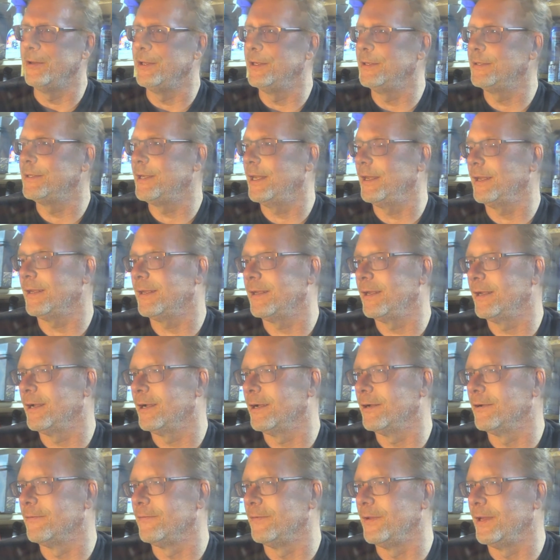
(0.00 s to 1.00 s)
you take
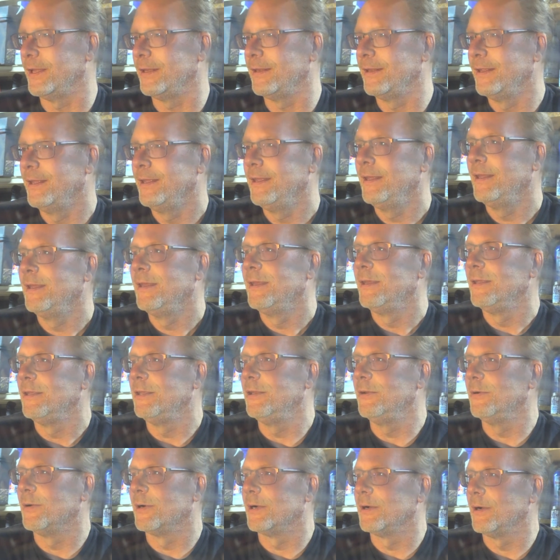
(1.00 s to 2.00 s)
care of it,
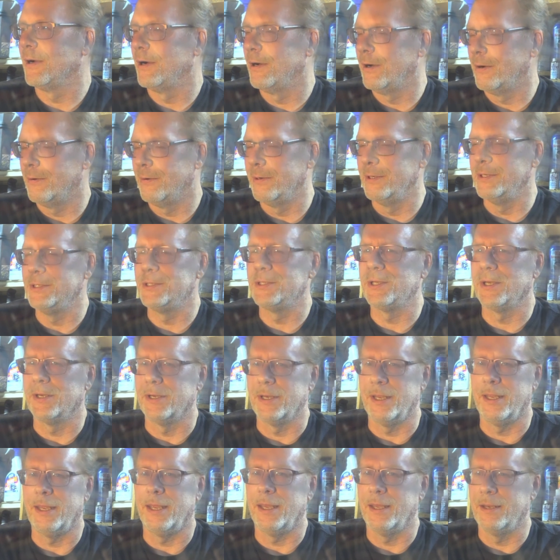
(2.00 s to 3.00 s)
you are always
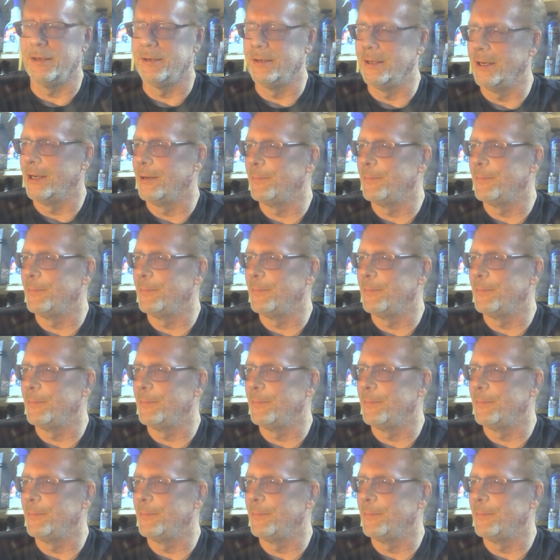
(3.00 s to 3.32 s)
going to end